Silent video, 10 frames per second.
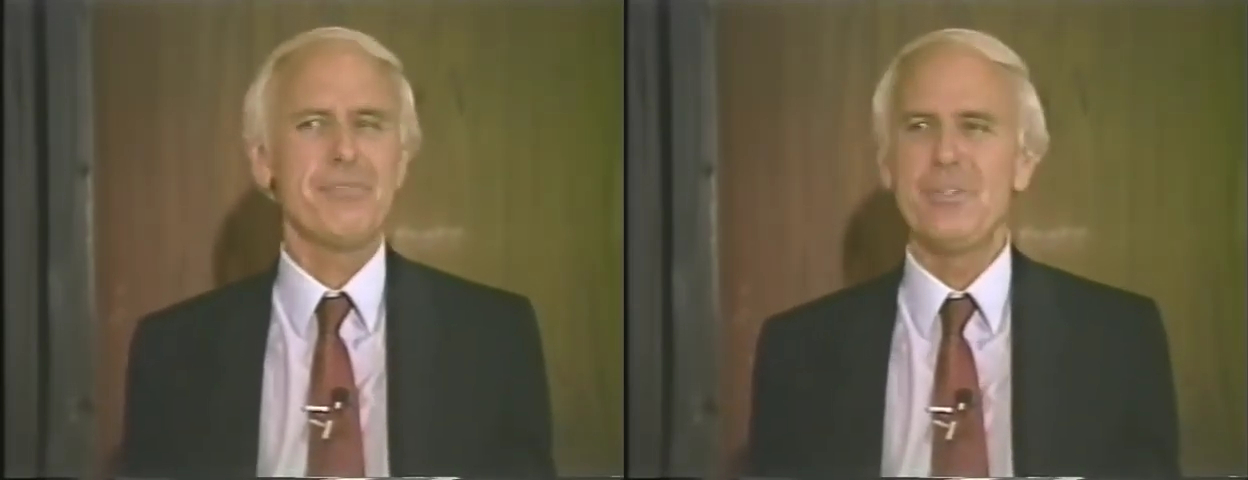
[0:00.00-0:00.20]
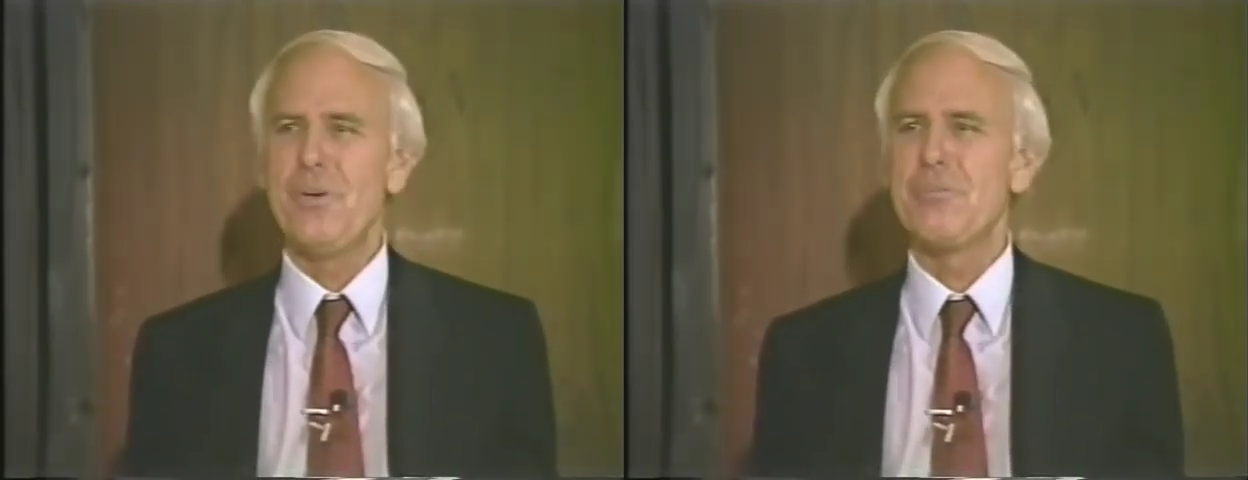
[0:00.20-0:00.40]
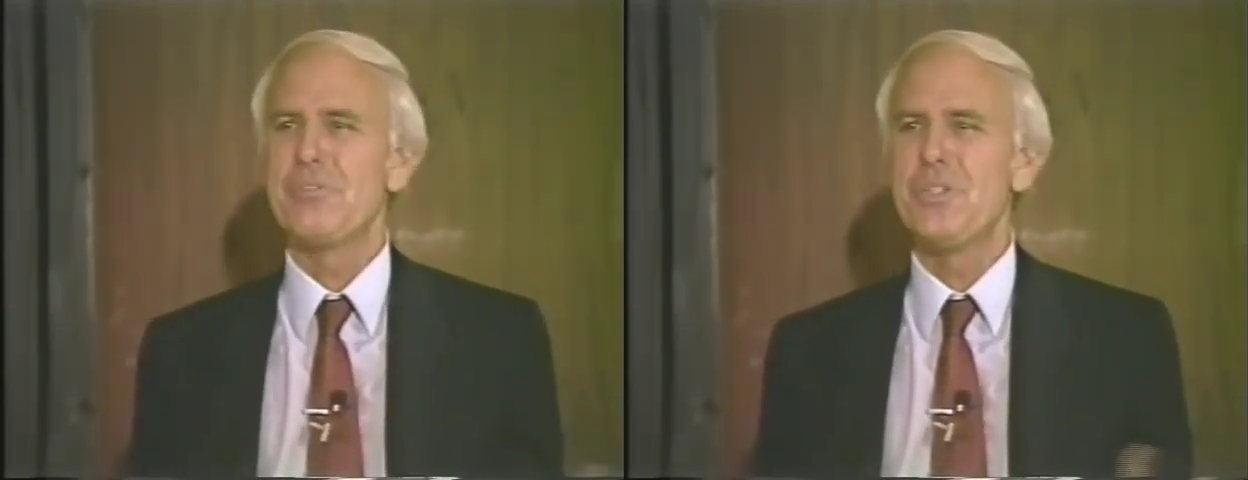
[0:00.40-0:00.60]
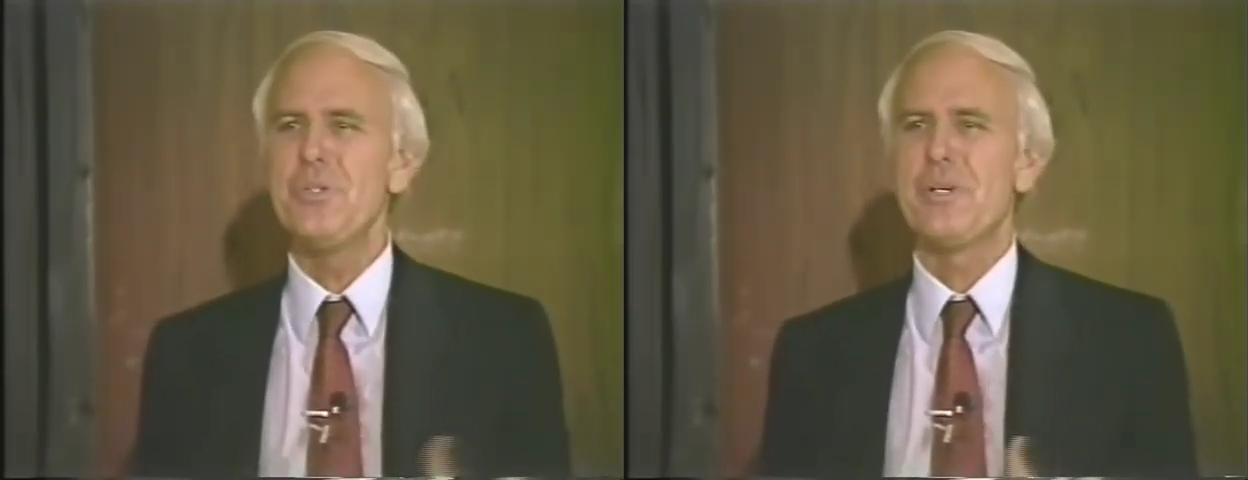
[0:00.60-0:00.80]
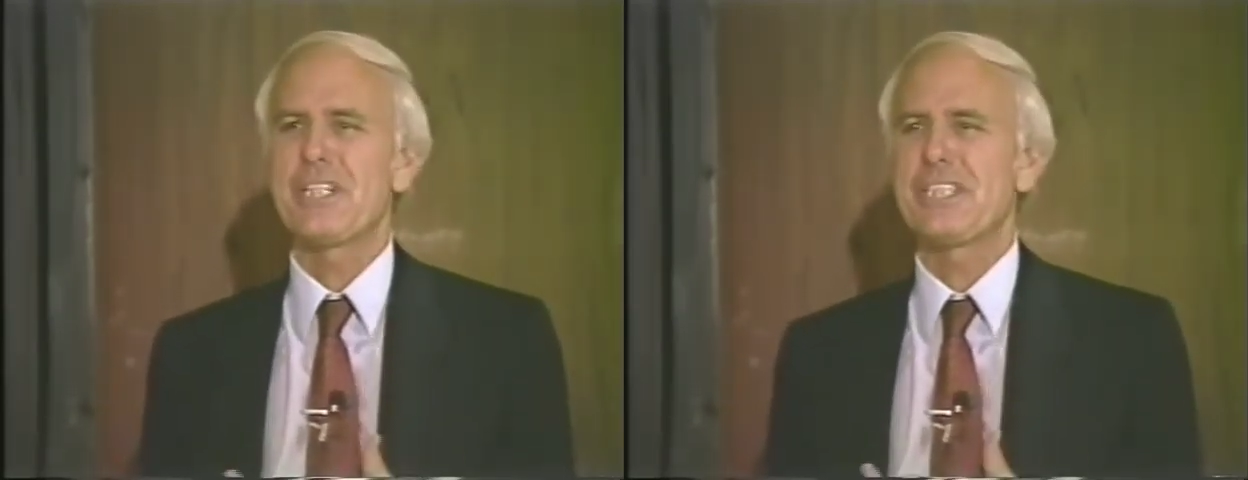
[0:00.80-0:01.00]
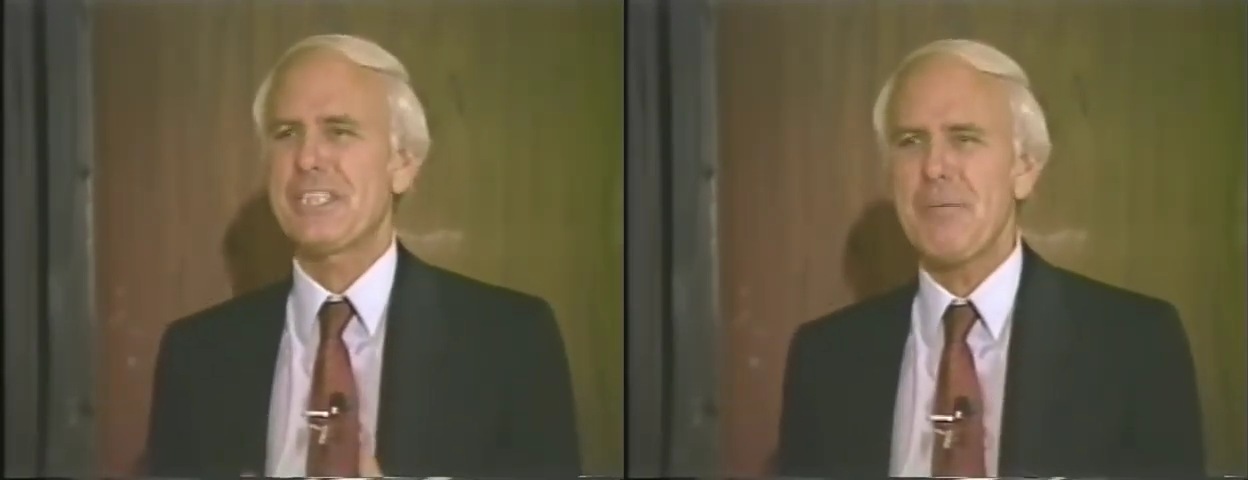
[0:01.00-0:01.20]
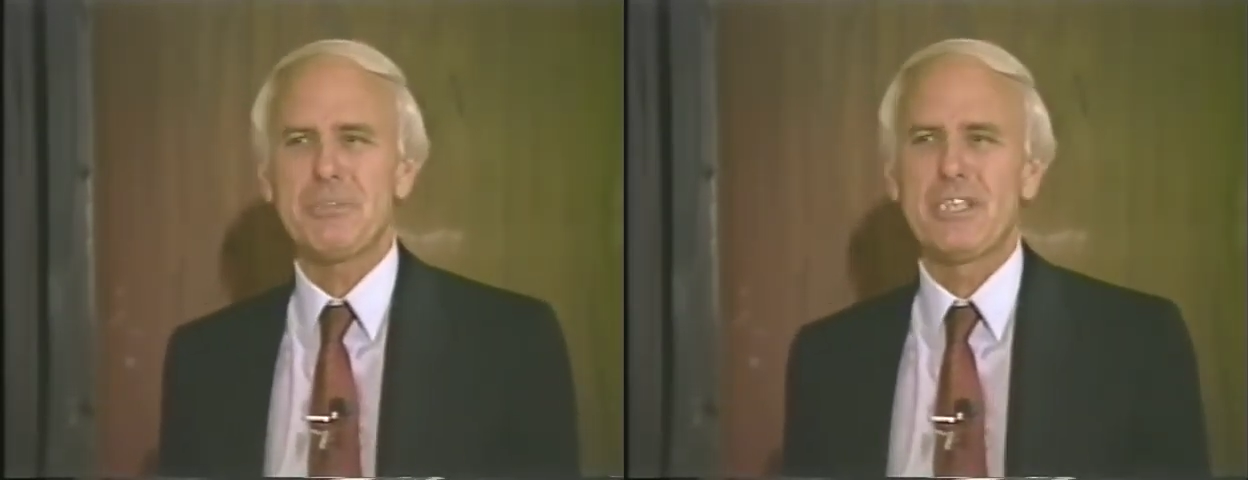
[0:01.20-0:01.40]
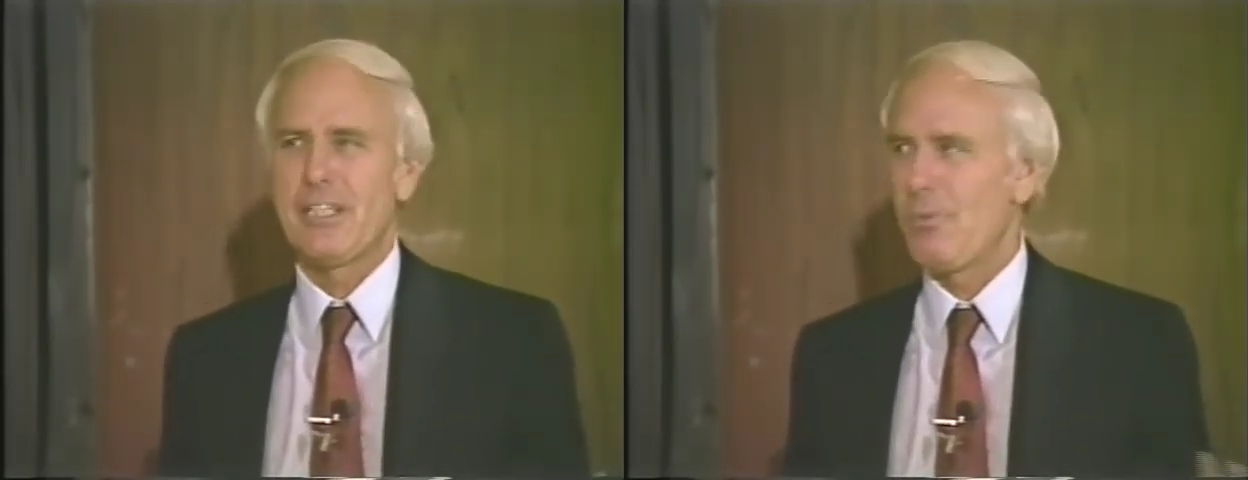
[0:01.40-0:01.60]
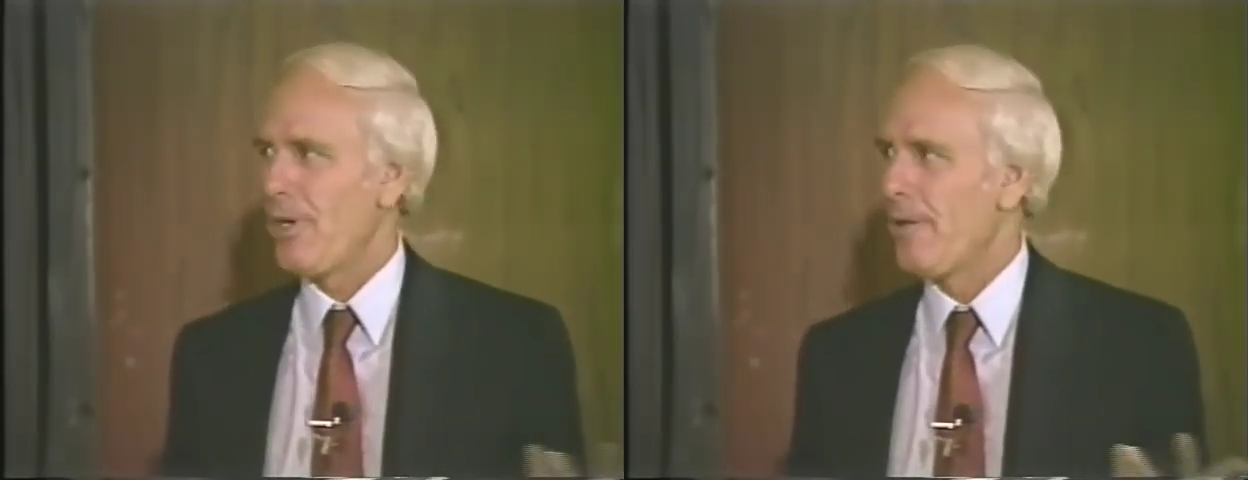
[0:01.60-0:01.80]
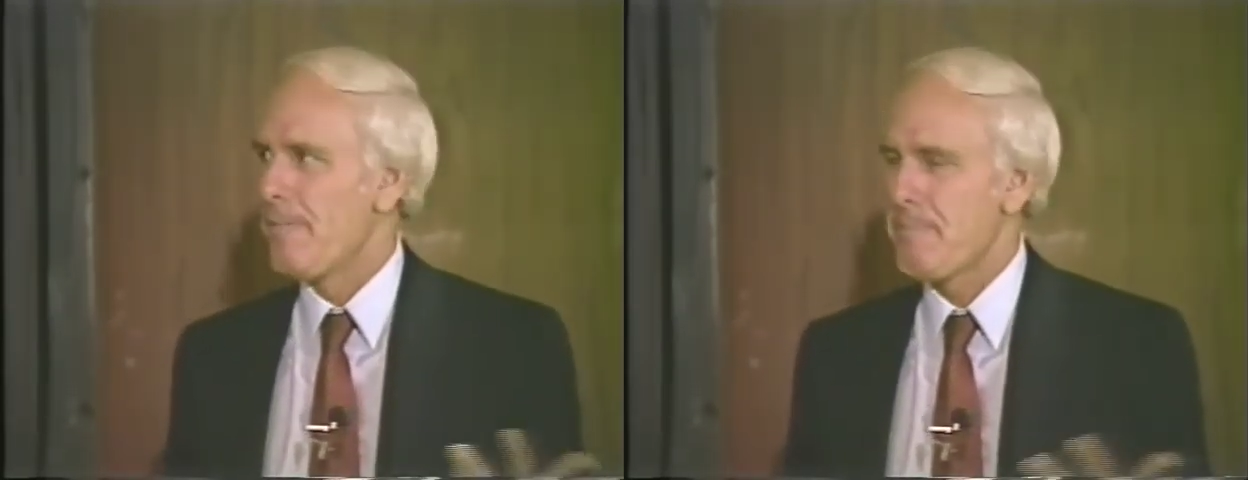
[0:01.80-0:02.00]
you don't do exceptionally well.